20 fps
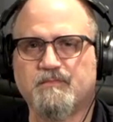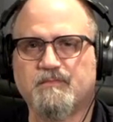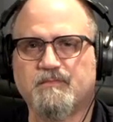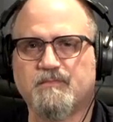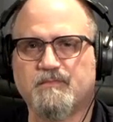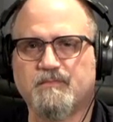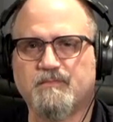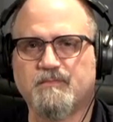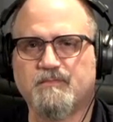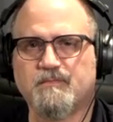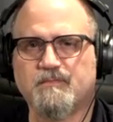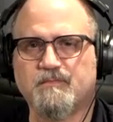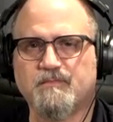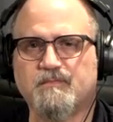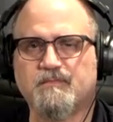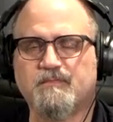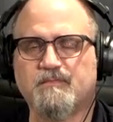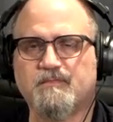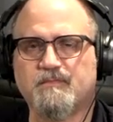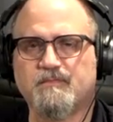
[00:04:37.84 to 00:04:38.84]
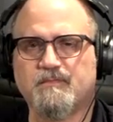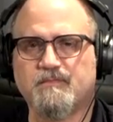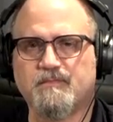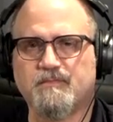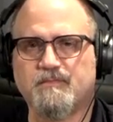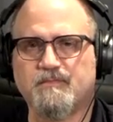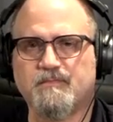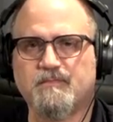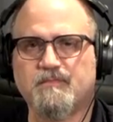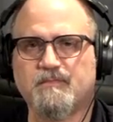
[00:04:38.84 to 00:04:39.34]

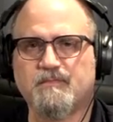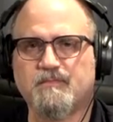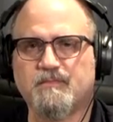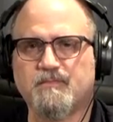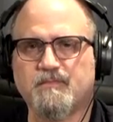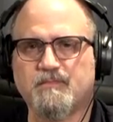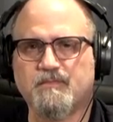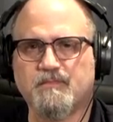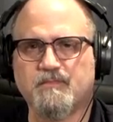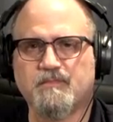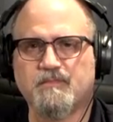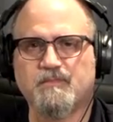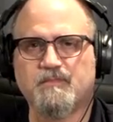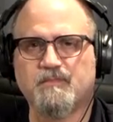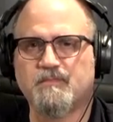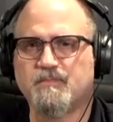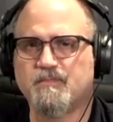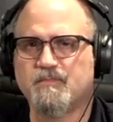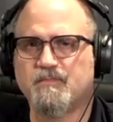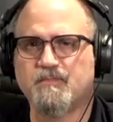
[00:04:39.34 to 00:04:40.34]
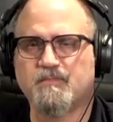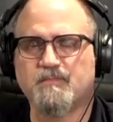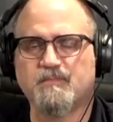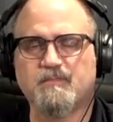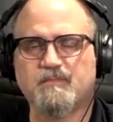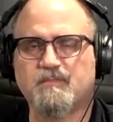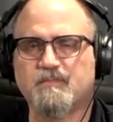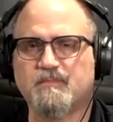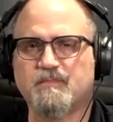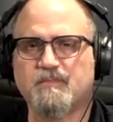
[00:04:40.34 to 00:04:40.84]

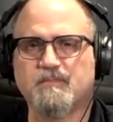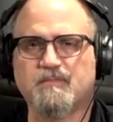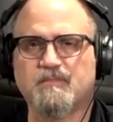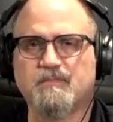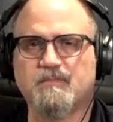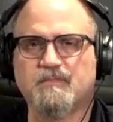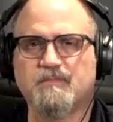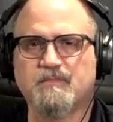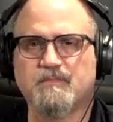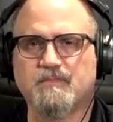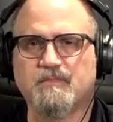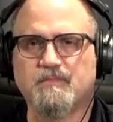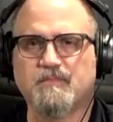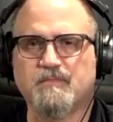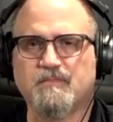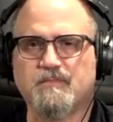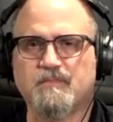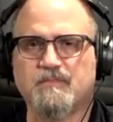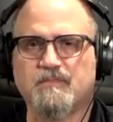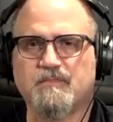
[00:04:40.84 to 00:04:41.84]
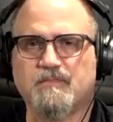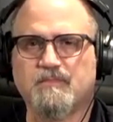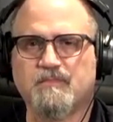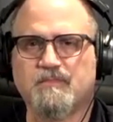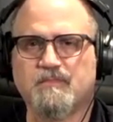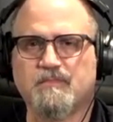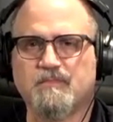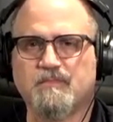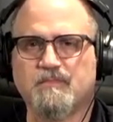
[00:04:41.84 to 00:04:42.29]
This person isn't speaking.